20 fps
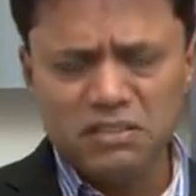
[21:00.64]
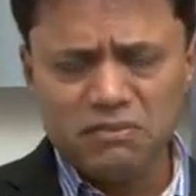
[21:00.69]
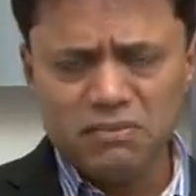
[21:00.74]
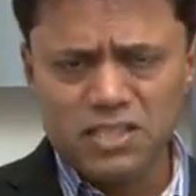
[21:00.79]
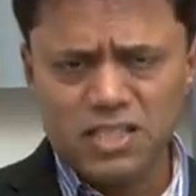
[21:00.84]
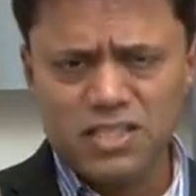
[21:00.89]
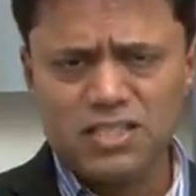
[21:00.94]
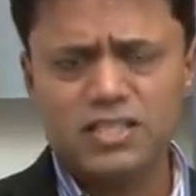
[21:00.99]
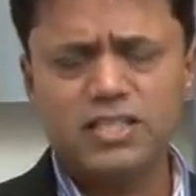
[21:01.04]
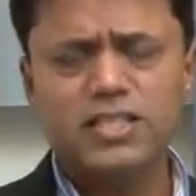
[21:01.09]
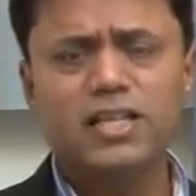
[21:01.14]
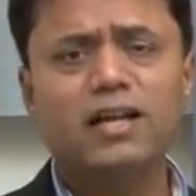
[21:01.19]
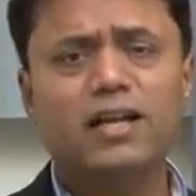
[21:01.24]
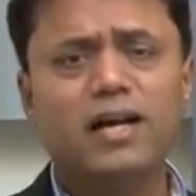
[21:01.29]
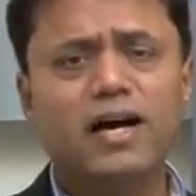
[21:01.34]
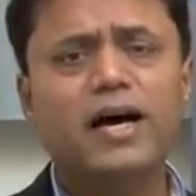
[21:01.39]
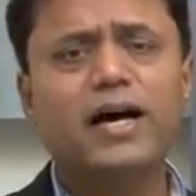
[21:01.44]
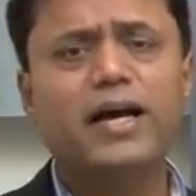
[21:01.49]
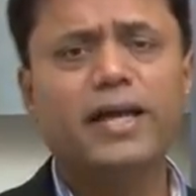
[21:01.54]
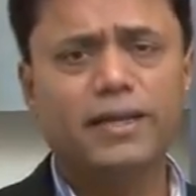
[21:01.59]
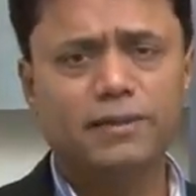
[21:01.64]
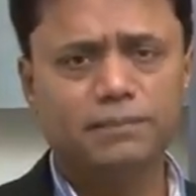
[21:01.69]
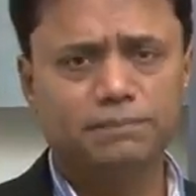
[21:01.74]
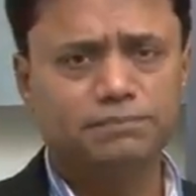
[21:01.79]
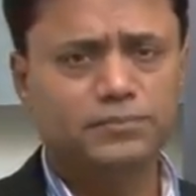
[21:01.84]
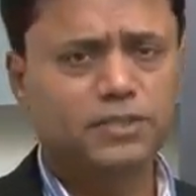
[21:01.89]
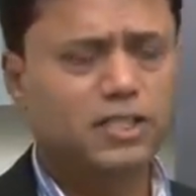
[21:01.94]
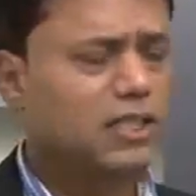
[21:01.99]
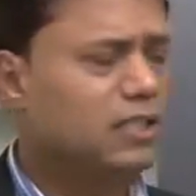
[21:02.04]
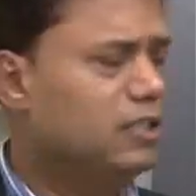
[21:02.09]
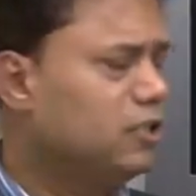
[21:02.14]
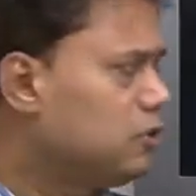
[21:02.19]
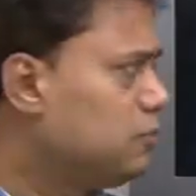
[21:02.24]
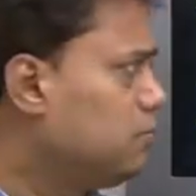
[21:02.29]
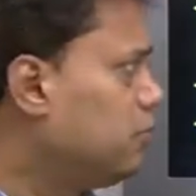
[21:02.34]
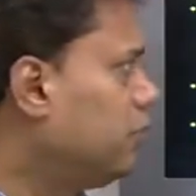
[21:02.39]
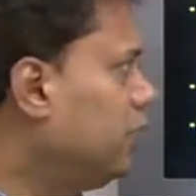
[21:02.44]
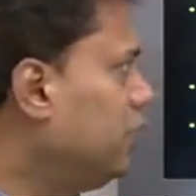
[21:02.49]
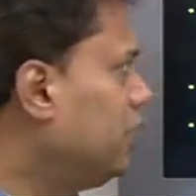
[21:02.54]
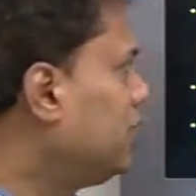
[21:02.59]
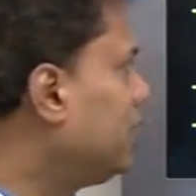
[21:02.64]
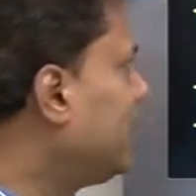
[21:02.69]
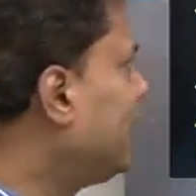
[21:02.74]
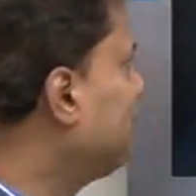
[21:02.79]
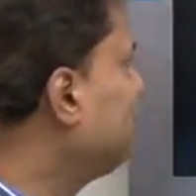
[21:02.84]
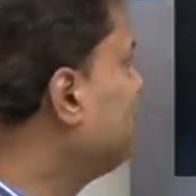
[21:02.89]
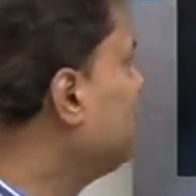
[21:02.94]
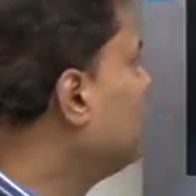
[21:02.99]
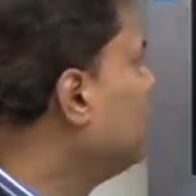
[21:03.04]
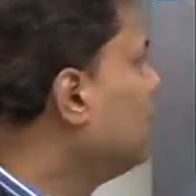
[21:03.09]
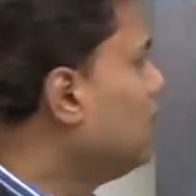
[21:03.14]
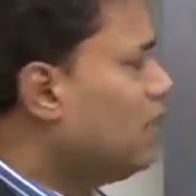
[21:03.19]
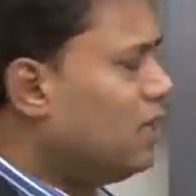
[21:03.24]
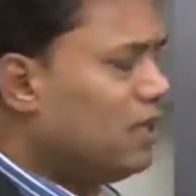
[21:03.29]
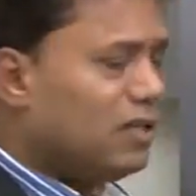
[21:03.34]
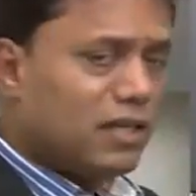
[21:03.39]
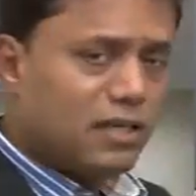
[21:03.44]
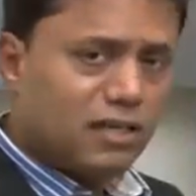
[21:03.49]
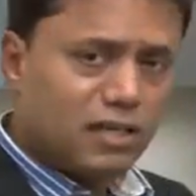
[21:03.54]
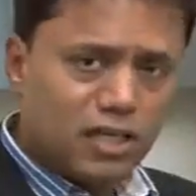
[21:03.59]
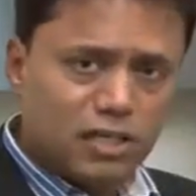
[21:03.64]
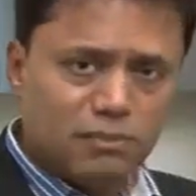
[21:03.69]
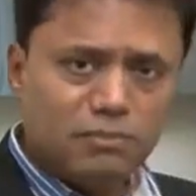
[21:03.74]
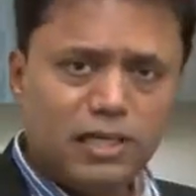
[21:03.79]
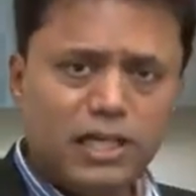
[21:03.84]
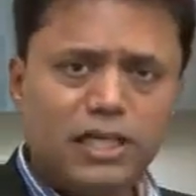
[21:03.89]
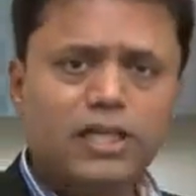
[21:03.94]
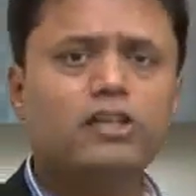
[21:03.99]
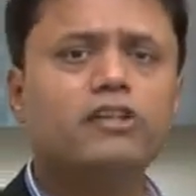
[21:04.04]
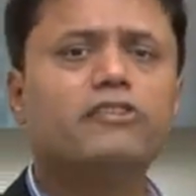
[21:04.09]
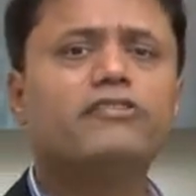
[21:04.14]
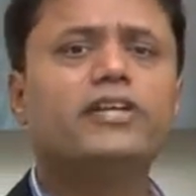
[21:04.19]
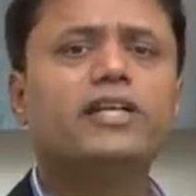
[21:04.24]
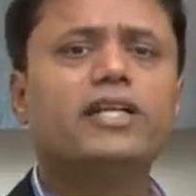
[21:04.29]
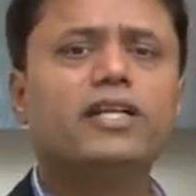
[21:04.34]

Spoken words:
which is still high at this point in time. The credibility of